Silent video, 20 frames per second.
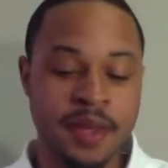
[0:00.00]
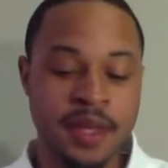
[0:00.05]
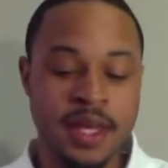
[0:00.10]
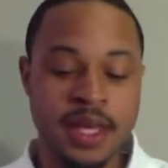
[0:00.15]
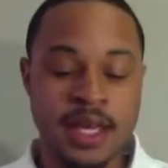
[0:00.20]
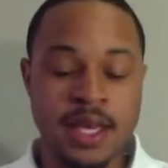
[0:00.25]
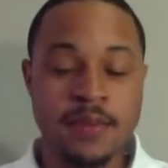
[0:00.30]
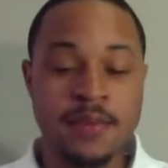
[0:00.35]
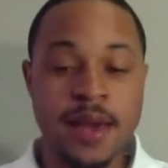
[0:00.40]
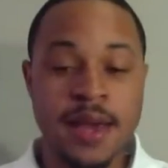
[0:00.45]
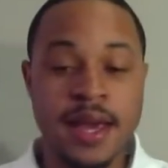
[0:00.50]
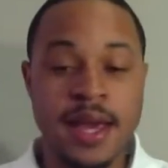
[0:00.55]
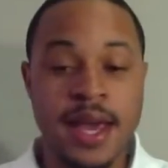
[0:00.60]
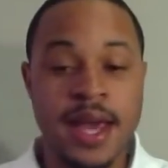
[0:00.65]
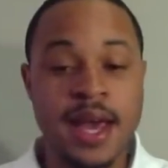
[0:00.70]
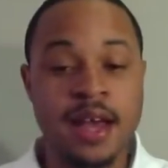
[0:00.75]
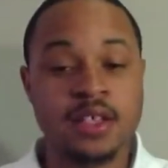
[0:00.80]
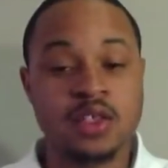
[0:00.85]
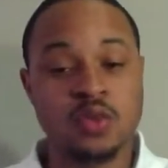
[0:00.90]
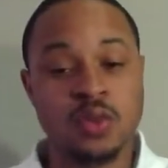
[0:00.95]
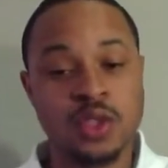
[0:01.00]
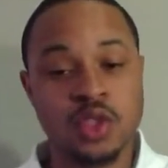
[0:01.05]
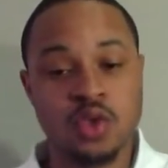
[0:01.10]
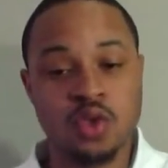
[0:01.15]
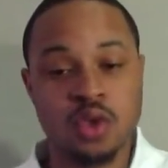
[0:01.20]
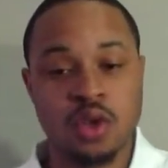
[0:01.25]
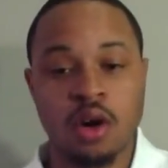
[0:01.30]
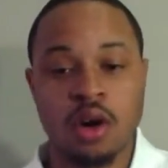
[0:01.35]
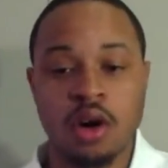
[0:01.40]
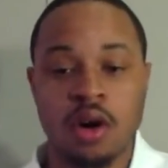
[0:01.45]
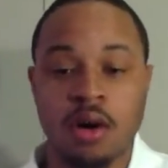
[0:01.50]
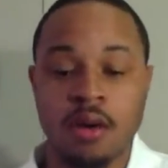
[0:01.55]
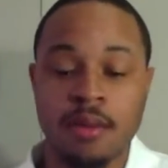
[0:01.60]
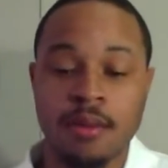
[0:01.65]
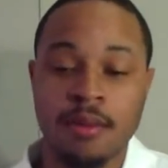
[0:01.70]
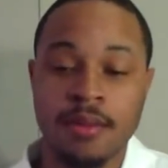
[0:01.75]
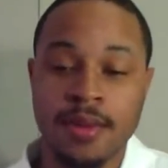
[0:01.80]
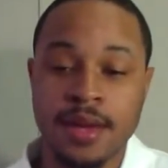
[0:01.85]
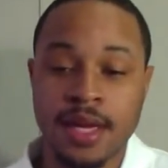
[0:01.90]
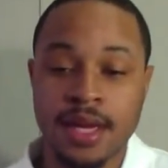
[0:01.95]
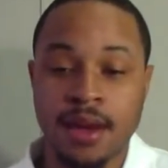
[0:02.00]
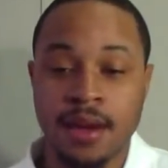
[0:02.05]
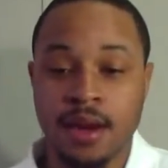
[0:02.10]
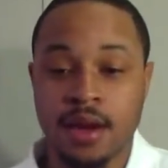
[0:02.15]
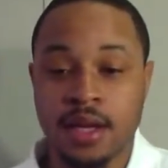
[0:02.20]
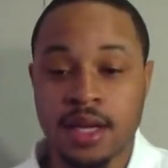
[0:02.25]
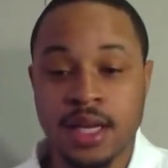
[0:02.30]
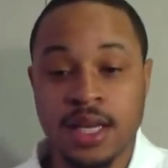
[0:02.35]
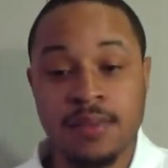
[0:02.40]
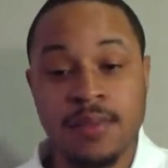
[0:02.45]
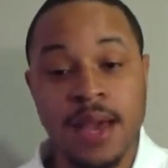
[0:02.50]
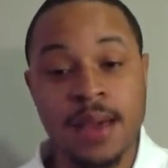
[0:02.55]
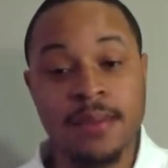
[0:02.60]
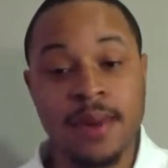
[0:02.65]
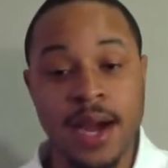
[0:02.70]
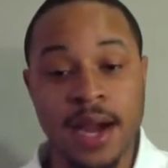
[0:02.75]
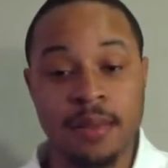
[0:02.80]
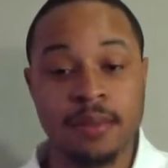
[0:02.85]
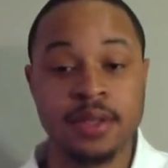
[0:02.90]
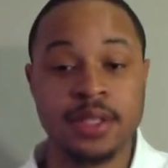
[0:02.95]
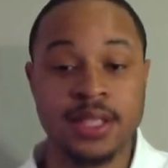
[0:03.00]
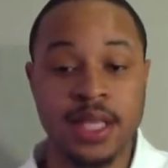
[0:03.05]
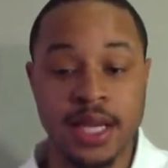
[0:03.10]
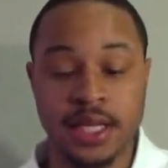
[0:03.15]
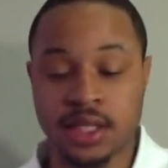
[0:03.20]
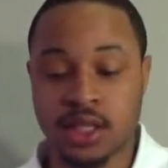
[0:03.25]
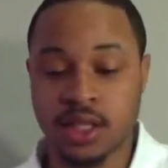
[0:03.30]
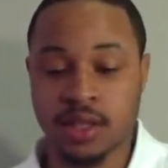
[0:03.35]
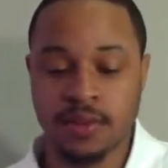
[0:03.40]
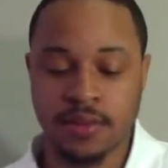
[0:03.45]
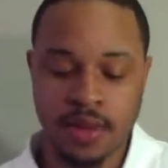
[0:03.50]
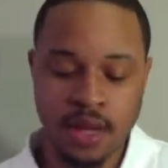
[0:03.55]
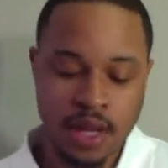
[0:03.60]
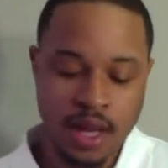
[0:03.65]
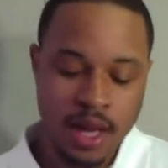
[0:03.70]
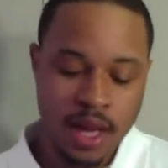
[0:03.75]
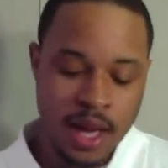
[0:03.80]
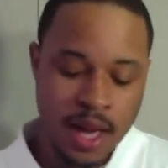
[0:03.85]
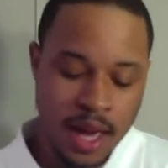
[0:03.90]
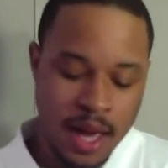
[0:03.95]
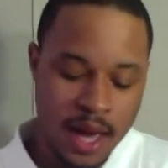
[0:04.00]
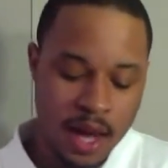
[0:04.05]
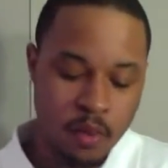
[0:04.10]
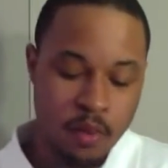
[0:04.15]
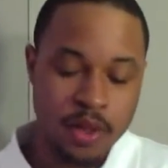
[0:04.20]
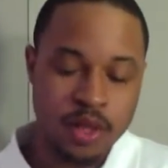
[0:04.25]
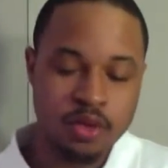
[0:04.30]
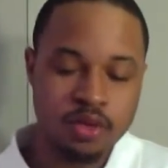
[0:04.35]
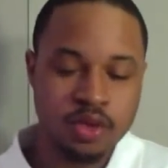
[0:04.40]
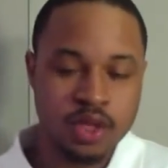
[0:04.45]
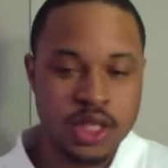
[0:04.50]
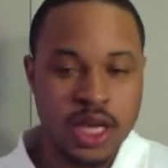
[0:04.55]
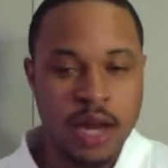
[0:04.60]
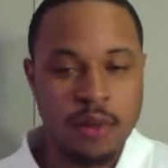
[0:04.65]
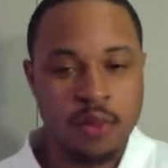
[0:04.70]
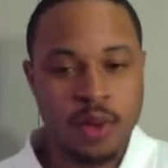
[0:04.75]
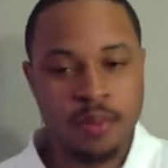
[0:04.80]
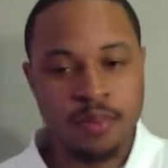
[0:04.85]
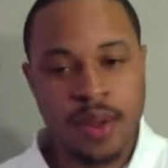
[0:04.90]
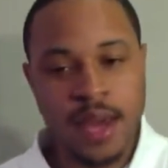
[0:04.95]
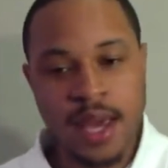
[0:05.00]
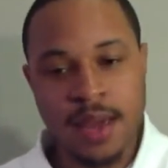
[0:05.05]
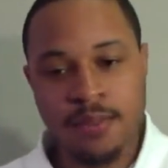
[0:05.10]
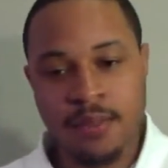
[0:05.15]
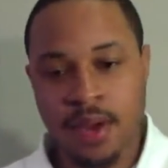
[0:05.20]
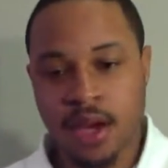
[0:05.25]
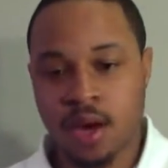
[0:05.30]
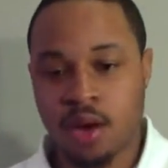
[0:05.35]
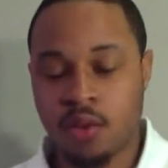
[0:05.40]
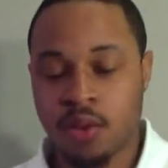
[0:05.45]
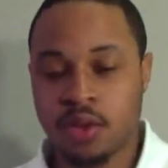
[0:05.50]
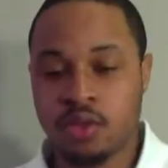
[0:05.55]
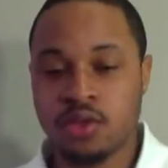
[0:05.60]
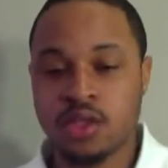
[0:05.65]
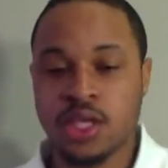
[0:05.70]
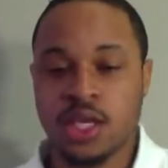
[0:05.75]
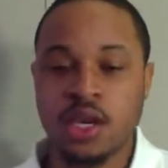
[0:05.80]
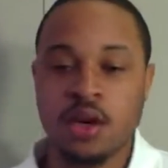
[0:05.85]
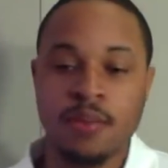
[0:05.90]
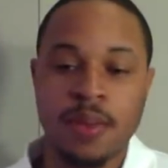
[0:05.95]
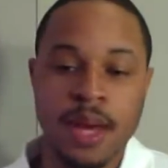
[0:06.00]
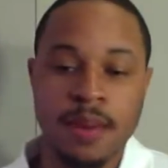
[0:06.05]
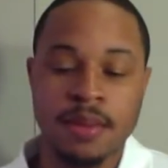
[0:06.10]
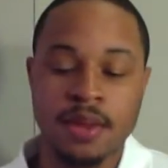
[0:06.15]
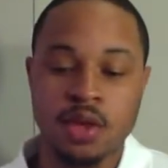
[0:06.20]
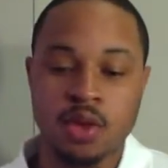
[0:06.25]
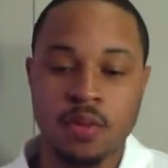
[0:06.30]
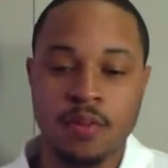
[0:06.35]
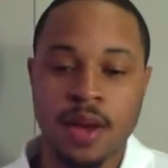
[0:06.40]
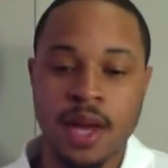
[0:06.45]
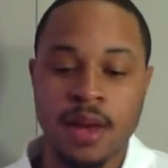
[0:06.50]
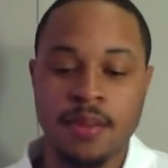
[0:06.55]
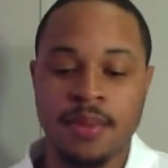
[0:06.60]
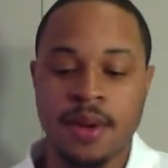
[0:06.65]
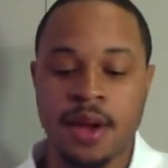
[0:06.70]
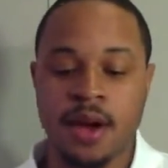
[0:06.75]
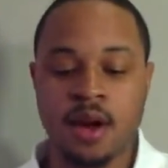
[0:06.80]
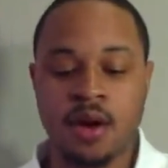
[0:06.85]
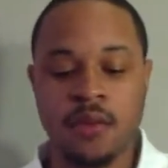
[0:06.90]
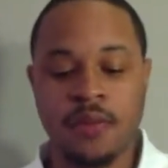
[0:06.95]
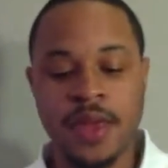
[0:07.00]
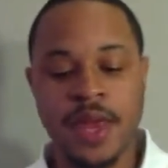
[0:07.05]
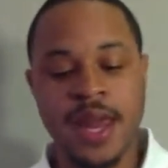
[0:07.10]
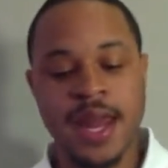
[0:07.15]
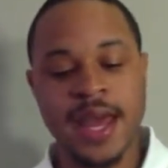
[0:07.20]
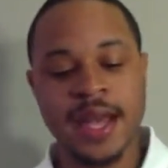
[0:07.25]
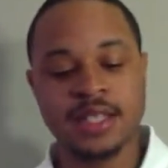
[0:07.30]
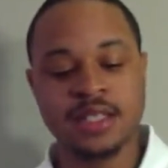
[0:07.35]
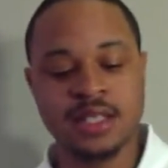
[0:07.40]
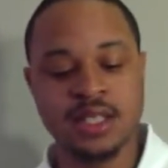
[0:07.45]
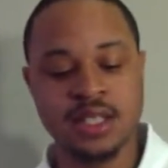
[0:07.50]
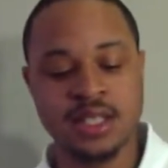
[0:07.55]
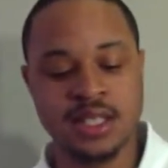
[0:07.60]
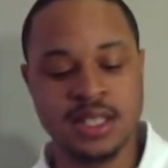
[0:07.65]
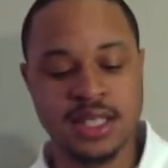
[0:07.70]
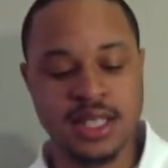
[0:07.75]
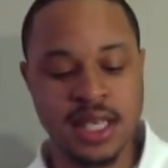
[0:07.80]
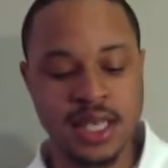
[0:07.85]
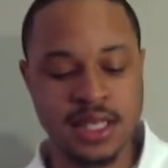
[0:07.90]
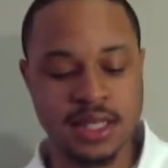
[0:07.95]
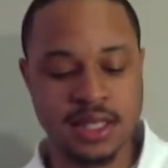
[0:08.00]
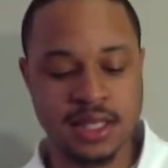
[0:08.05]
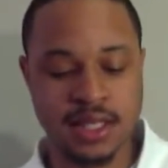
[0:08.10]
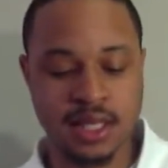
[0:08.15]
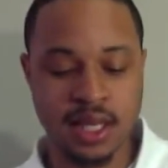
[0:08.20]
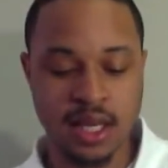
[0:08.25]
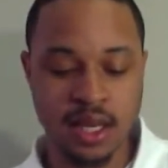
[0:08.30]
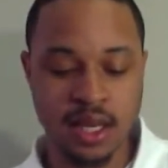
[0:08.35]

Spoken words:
eBay has what you call eBay buyer protection. And when you shop with PayPal, when you send your payment through PayPal, it actually sits